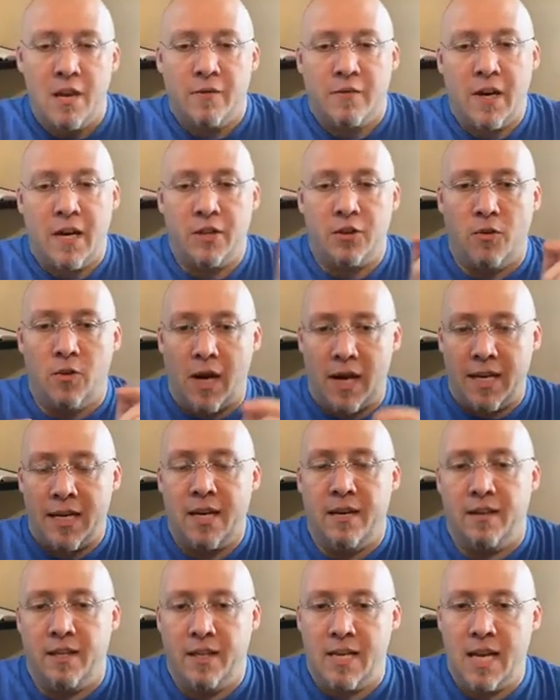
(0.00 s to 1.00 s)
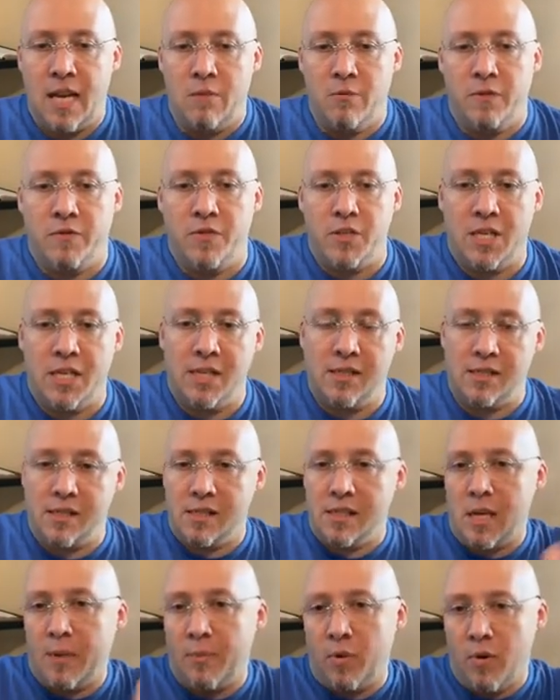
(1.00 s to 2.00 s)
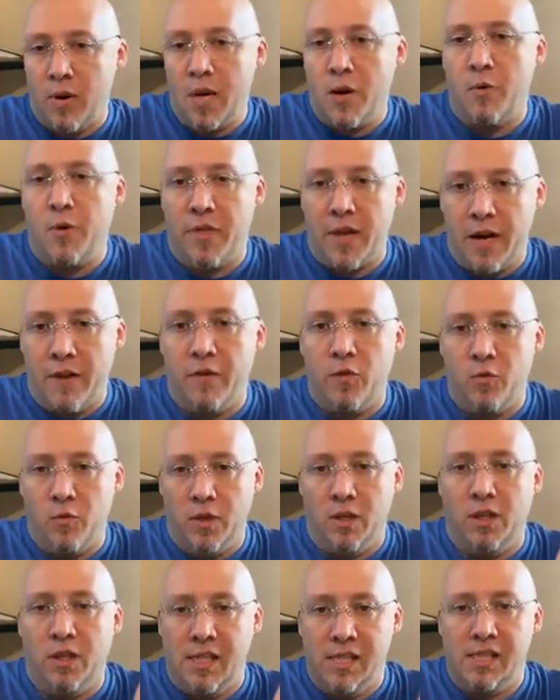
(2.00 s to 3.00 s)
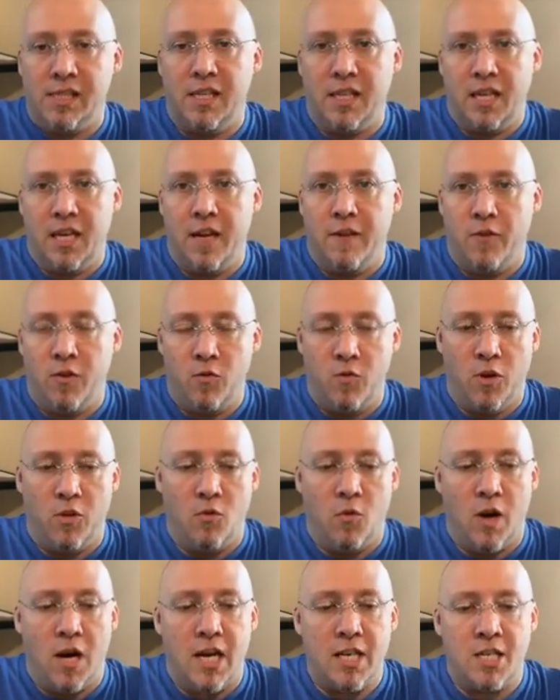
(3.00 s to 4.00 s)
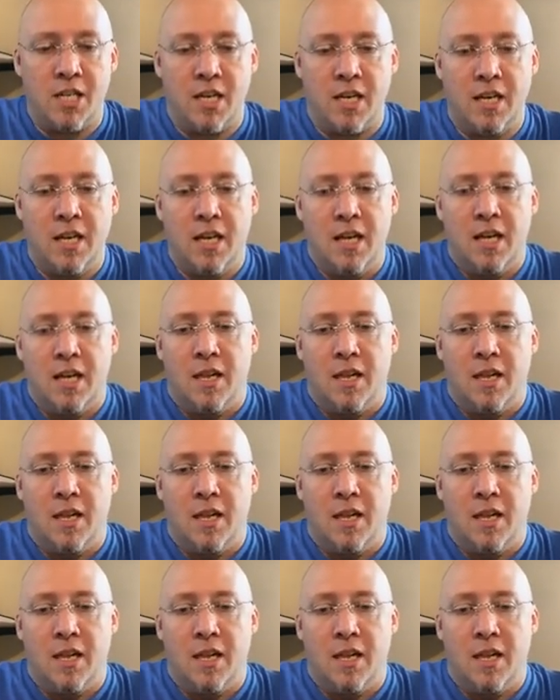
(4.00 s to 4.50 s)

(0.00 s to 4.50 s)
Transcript: Father, right now, in the name of Jesus, I pray with everyone listening and everyone watching